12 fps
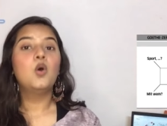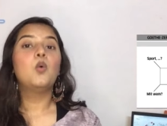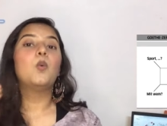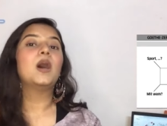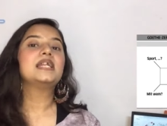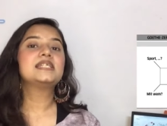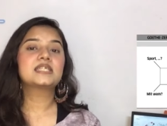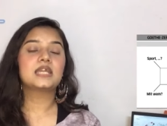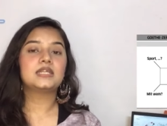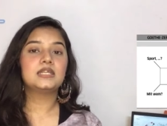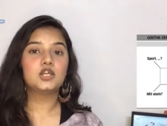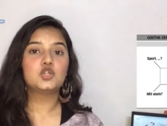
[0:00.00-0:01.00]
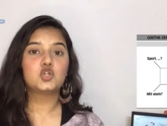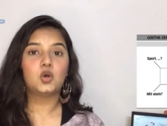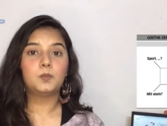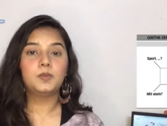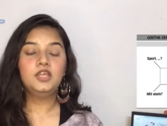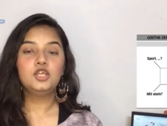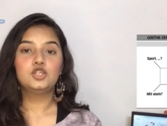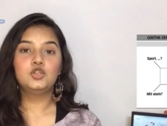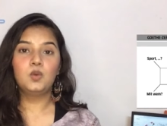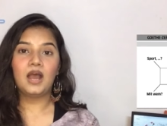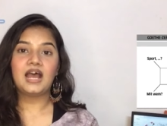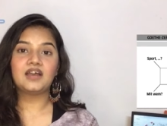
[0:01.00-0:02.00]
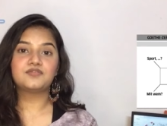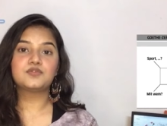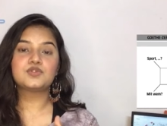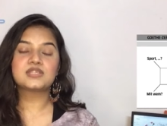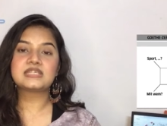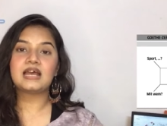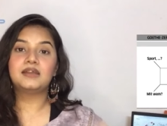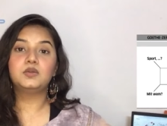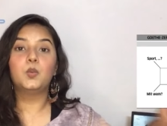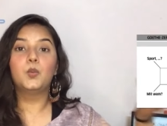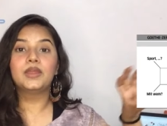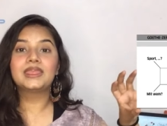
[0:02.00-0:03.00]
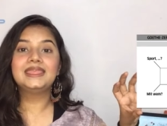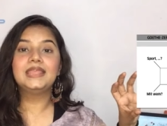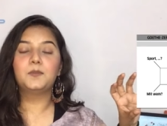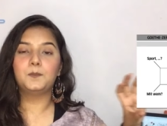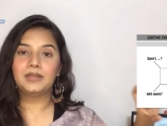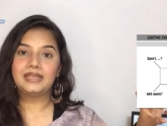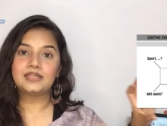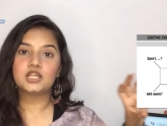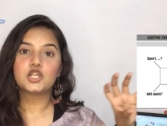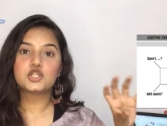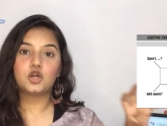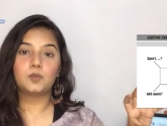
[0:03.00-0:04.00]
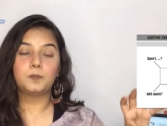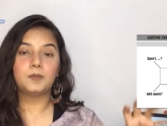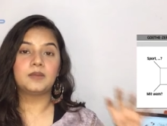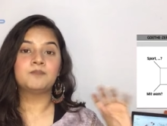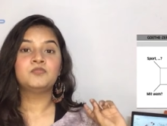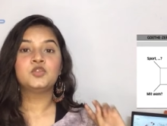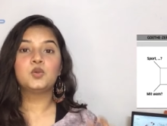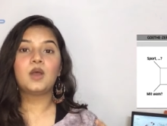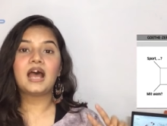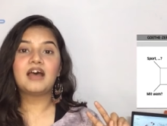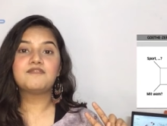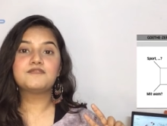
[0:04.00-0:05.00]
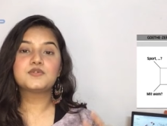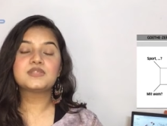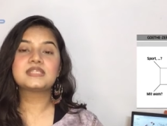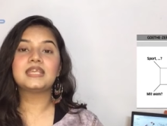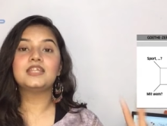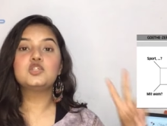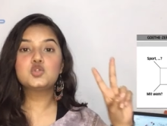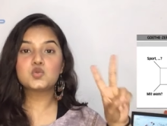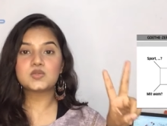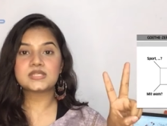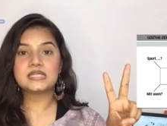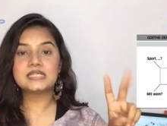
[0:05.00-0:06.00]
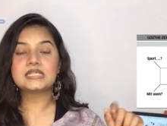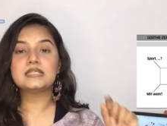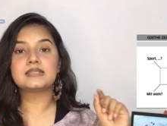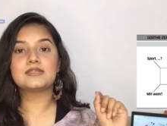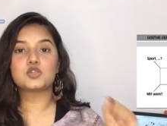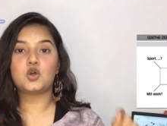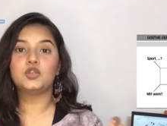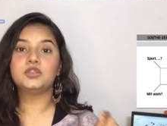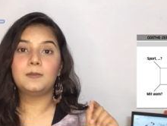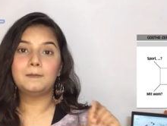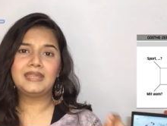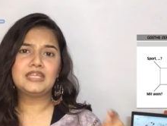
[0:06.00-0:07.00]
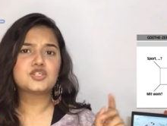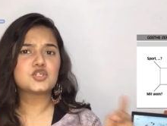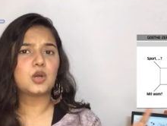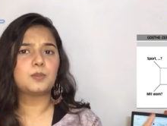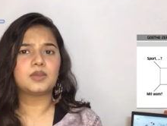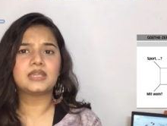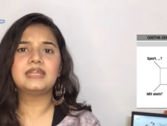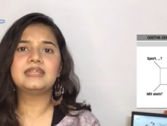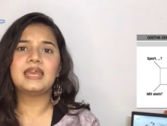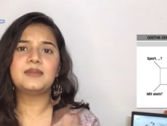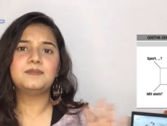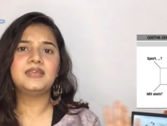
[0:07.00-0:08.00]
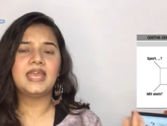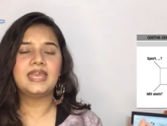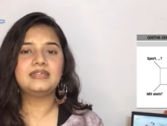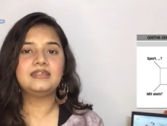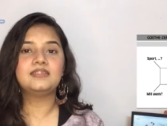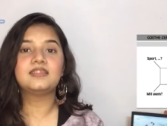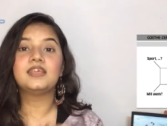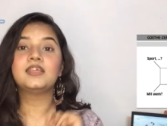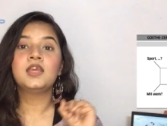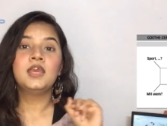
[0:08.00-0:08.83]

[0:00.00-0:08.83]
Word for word: while starting a topic, you have to start with the main topic. You have to say two sentences on the main topic. It can be anything